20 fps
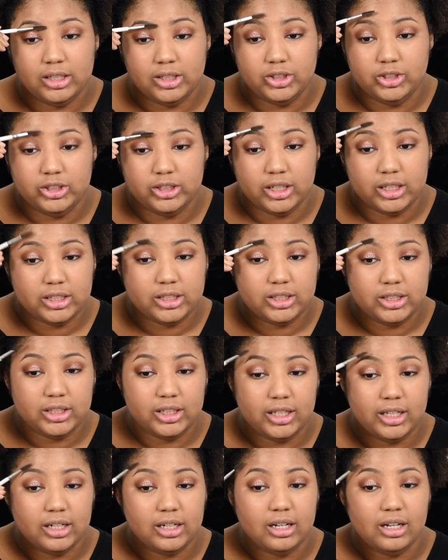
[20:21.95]
just to
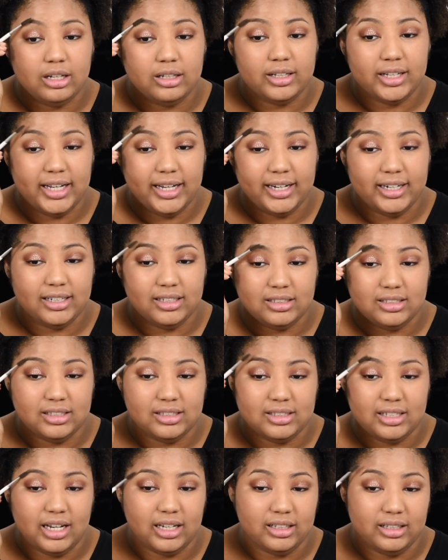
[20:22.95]
get all the hairs
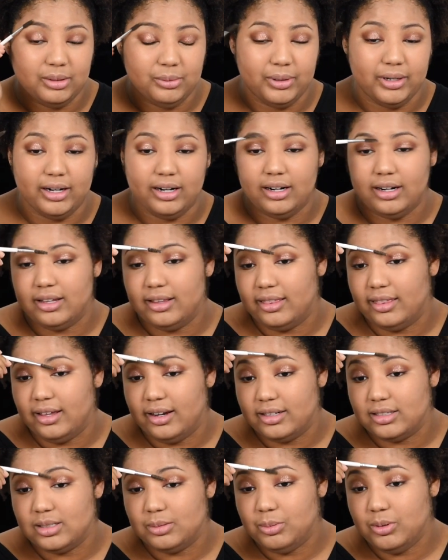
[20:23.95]
exactly where
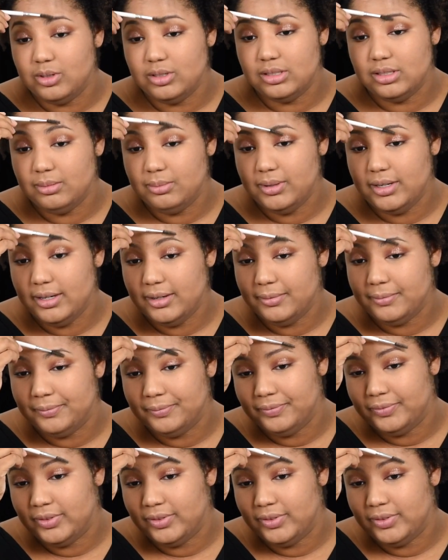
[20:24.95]
they're supposed to be.